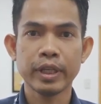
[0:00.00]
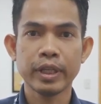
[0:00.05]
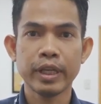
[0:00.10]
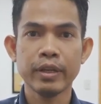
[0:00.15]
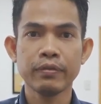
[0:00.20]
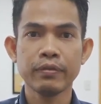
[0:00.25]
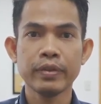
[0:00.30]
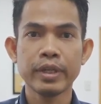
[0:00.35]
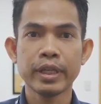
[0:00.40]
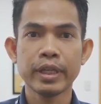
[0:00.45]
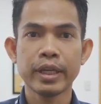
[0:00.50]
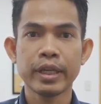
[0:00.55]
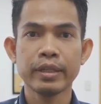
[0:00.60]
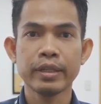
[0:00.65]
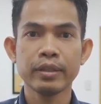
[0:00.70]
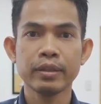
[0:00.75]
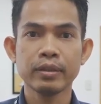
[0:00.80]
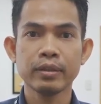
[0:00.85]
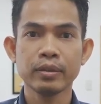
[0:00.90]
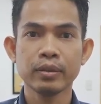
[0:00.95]
if they
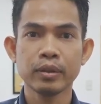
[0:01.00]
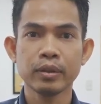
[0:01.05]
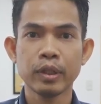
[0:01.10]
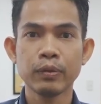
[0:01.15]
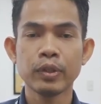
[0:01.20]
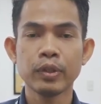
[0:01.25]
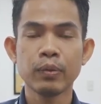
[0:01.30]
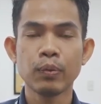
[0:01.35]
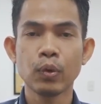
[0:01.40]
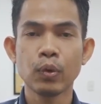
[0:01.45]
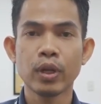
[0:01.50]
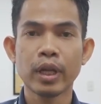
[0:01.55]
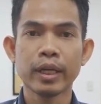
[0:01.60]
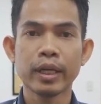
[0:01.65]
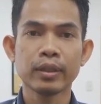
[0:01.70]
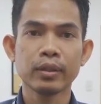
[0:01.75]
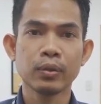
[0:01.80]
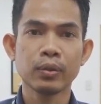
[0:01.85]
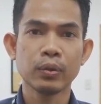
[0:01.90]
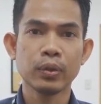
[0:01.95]
can if they would
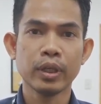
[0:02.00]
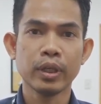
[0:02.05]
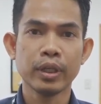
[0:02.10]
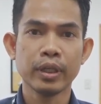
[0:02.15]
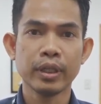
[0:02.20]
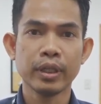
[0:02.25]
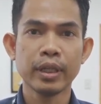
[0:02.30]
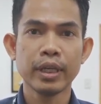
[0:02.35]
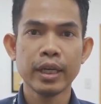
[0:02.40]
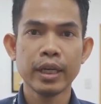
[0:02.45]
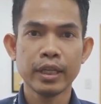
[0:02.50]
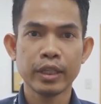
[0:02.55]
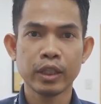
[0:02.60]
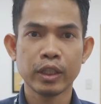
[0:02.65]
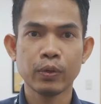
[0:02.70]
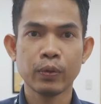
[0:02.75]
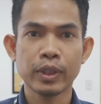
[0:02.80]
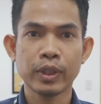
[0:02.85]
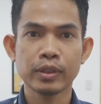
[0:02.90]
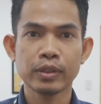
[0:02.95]
like to uh,
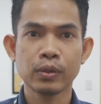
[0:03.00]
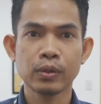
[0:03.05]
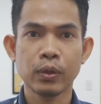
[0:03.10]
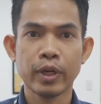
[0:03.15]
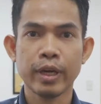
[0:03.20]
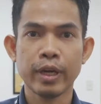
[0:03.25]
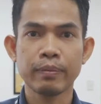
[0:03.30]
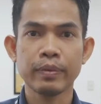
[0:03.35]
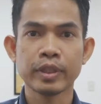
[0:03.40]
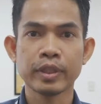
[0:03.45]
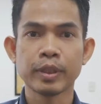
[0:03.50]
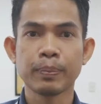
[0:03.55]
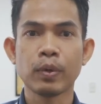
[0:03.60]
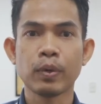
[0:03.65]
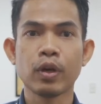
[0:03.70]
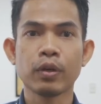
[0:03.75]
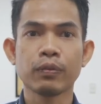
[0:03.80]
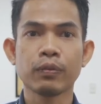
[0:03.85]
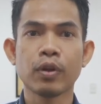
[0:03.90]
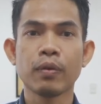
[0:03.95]
request to have the
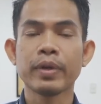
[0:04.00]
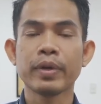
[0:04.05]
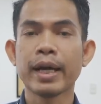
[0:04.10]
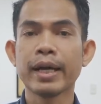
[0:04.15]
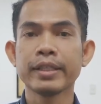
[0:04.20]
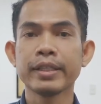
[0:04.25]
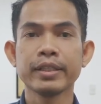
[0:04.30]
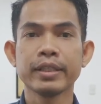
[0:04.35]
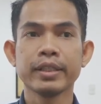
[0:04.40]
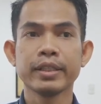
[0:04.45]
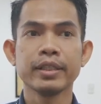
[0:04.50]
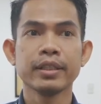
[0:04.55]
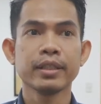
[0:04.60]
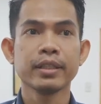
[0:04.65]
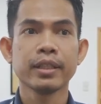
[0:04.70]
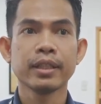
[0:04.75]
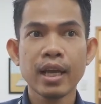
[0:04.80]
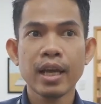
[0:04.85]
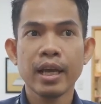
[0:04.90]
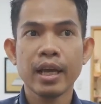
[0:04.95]
support from the IT.
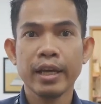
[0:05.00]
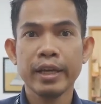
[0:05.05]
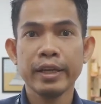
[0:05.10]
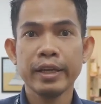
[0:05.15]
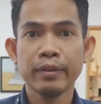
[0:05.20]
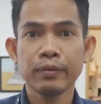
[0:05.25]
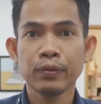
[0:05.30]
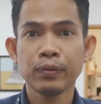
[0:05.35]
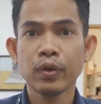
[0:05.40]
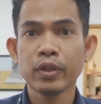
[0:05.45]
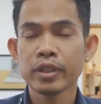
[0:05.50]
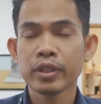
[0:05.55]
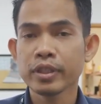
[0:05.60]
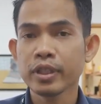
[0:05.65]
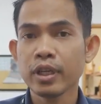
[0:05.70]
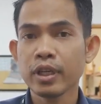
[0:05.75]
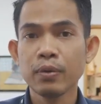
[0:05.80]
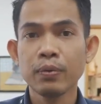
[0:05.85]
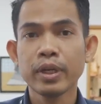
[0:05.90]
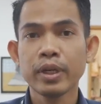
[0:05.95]
And for the
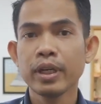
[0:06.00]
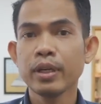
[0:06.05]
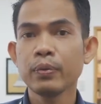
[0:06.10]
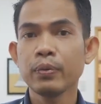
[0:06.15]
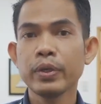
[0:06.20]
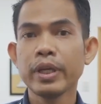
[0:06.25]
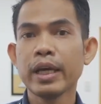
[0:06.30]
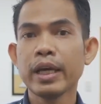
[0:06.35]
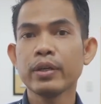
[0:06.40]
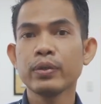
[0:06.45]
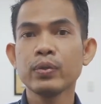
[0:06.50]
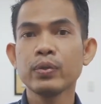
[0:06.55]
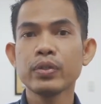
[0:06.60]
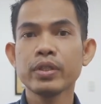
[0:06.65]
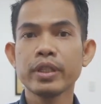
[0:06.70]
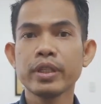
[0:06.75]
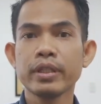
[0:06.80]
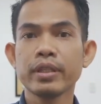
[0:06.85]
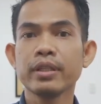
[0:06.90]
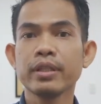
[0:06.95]
server, we are
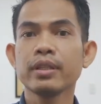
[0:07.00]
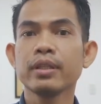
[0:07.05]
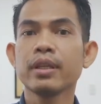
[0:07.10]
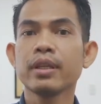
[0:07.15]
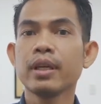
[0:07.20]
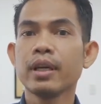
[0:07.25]
using